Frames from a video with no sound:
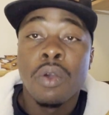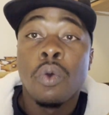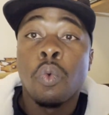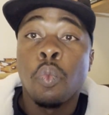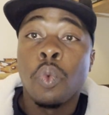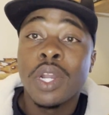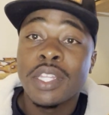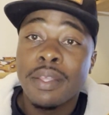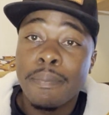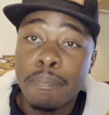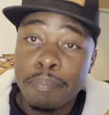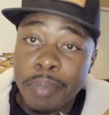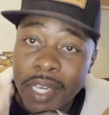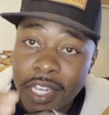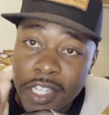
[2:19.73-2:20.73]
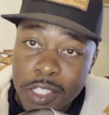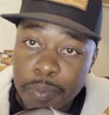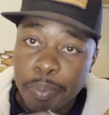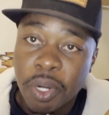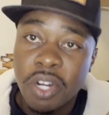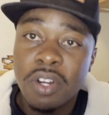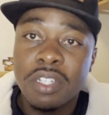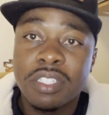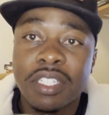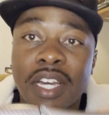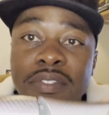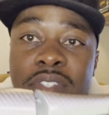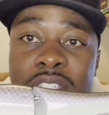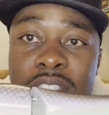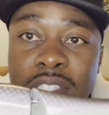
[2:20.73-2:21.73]
One of the biggest perks
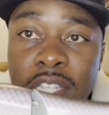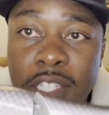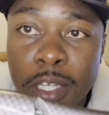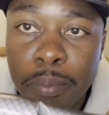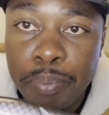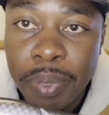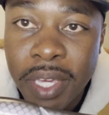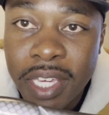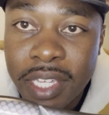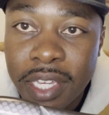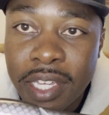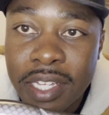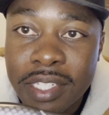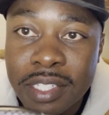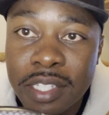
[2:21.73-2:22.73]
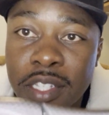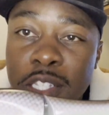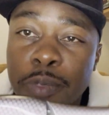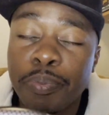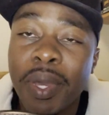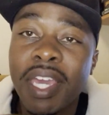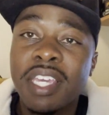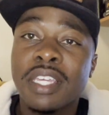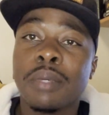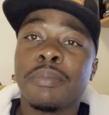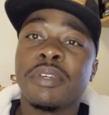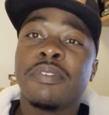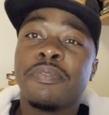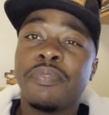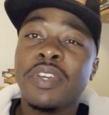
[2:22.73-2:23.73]
of the Sneaky Pete is that this bait can
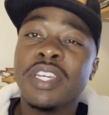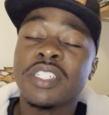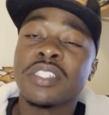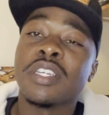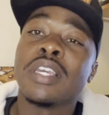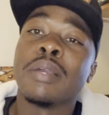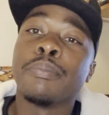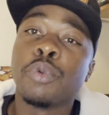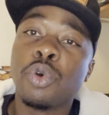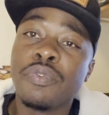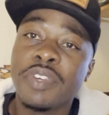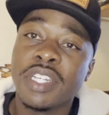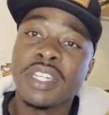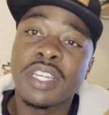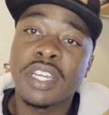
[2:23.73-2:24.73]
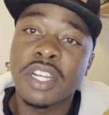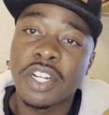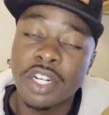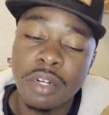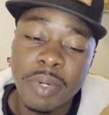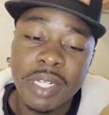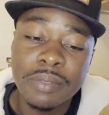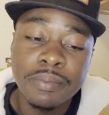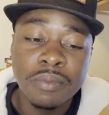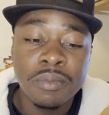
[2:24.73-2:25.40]
be fished in moving current.